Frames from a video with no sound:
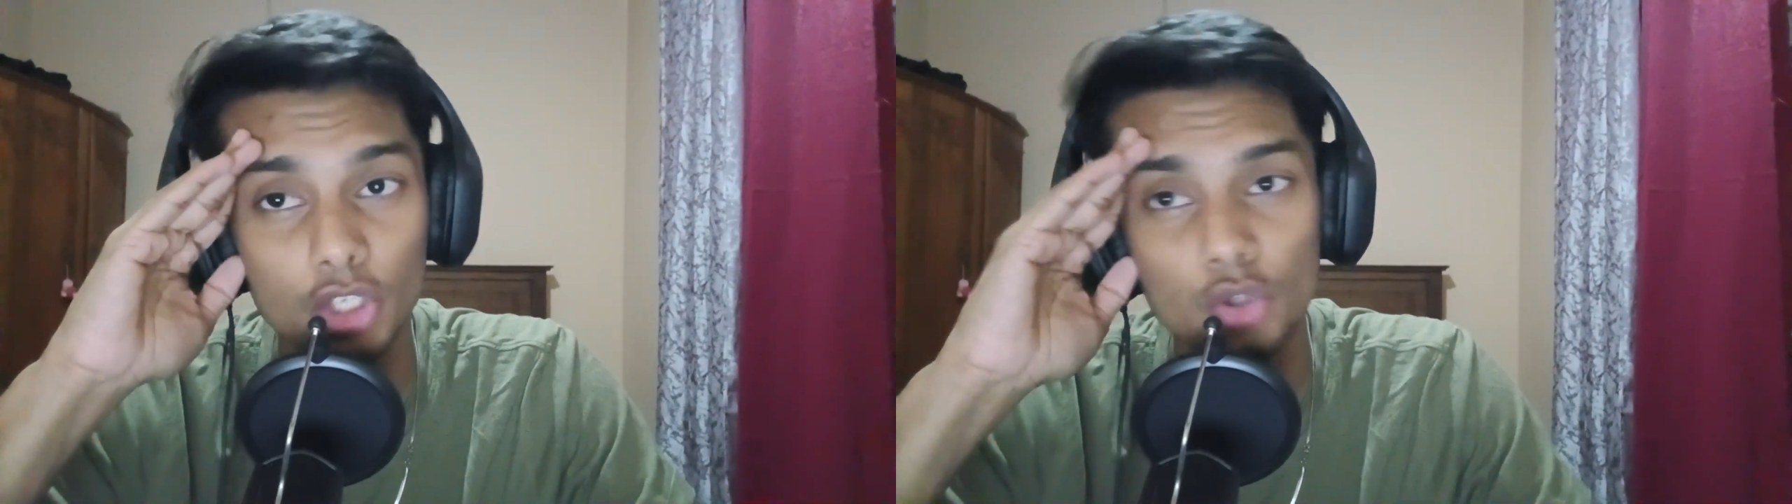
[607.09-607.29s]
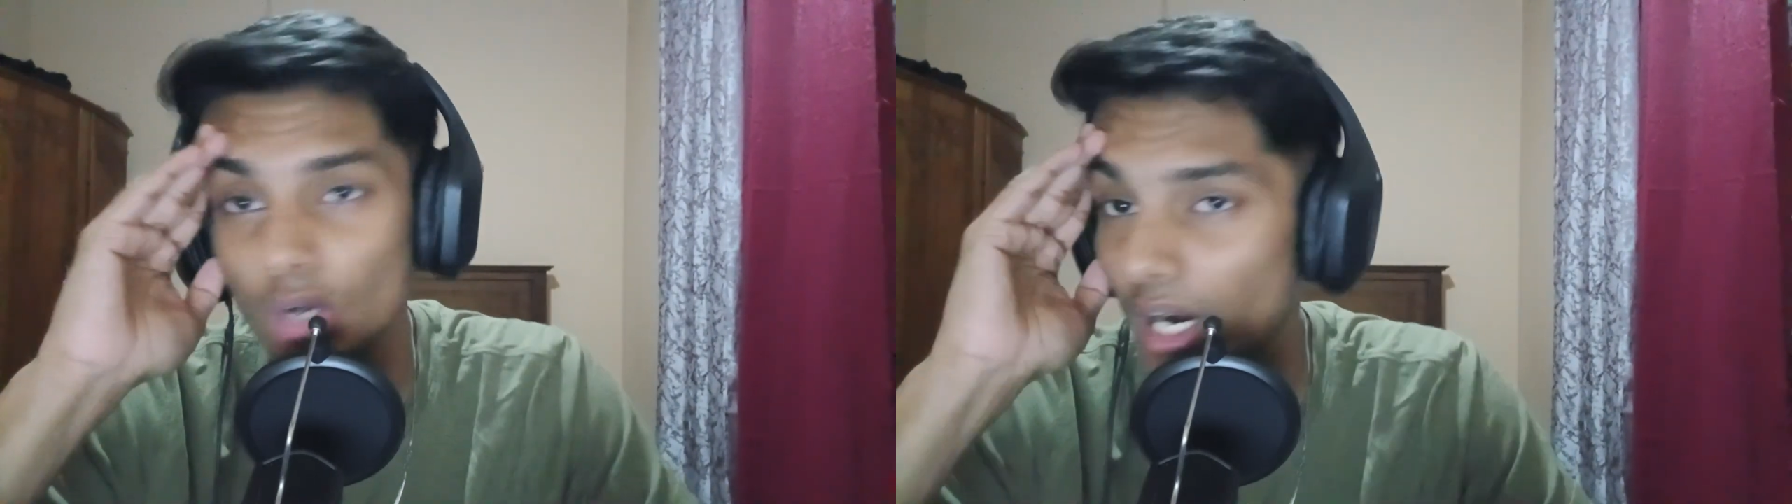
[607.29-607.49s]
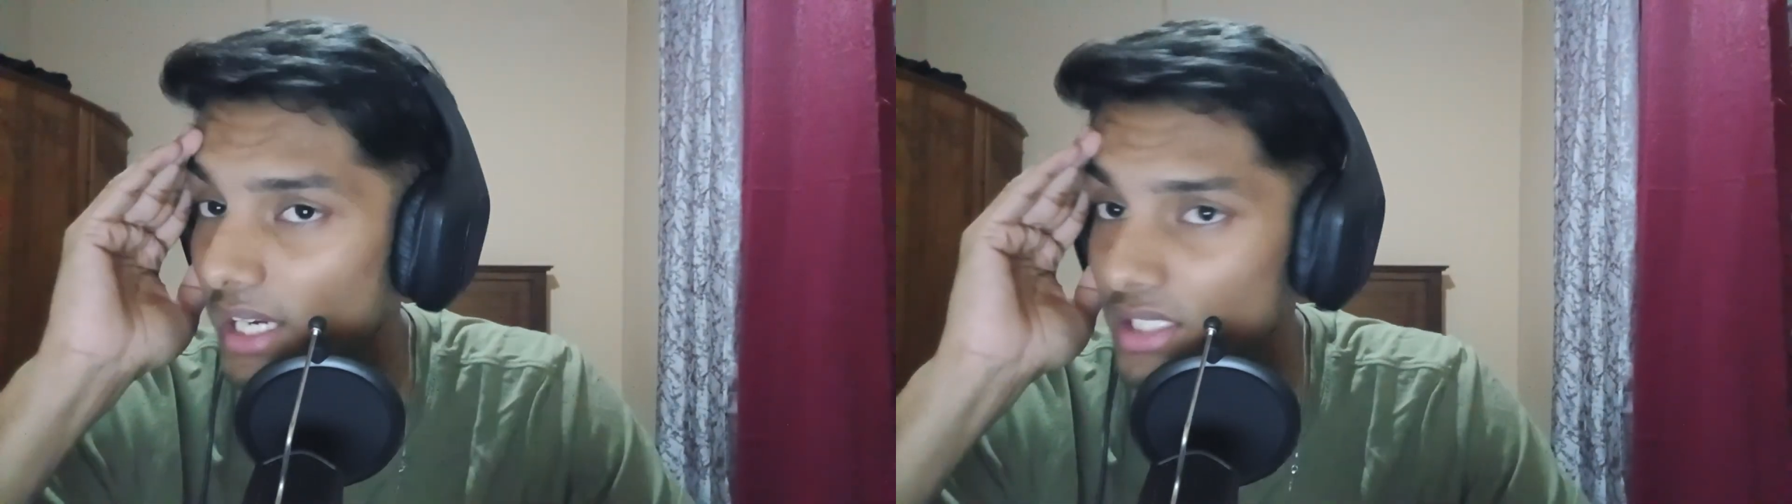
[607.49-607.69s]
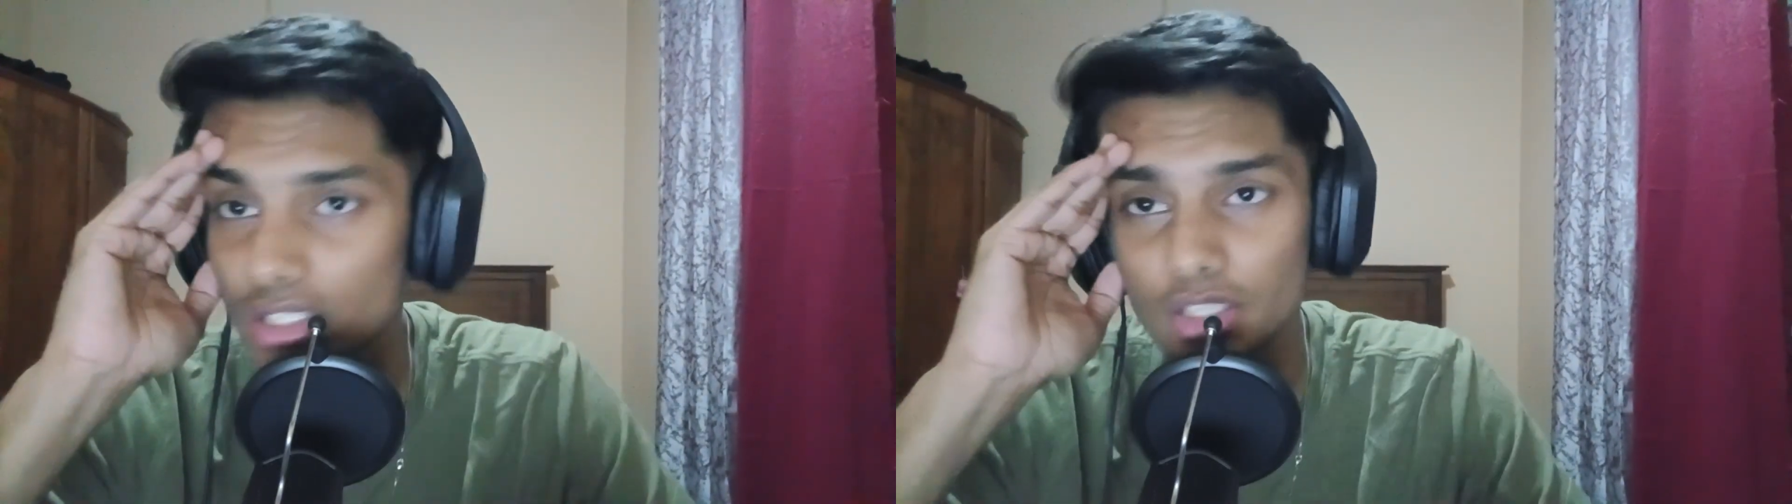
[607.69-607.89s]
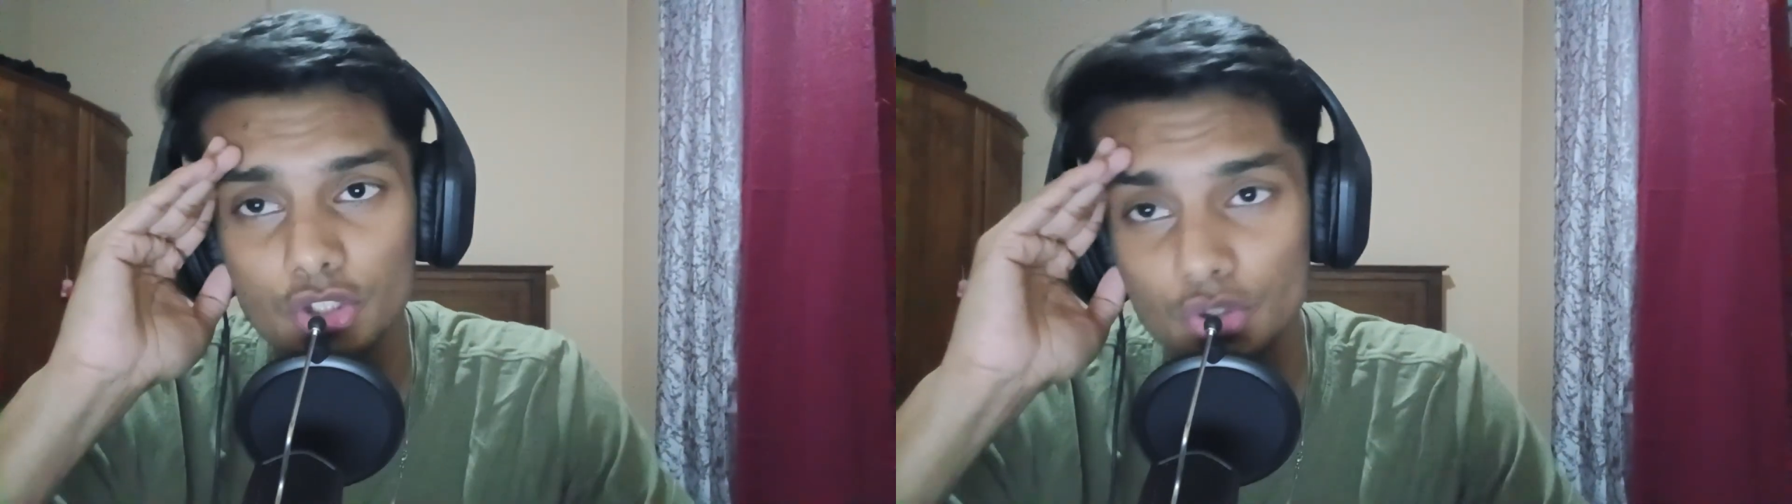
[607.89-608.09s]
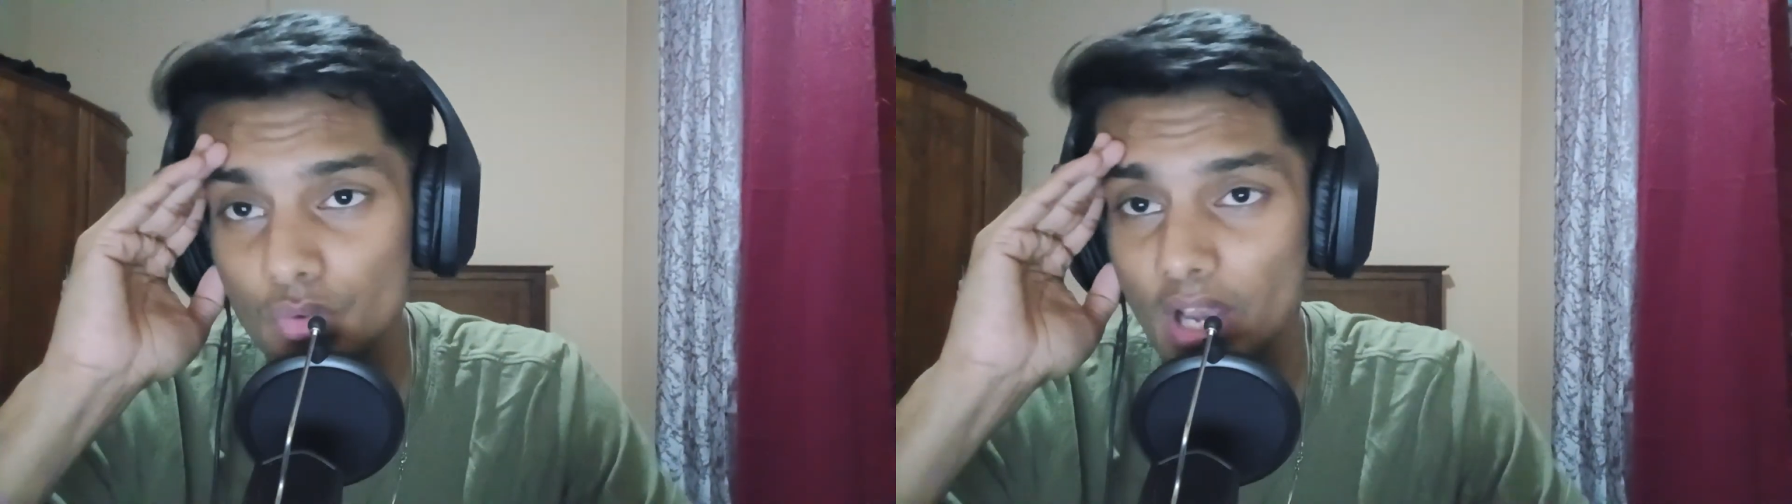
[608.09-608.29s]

you can't do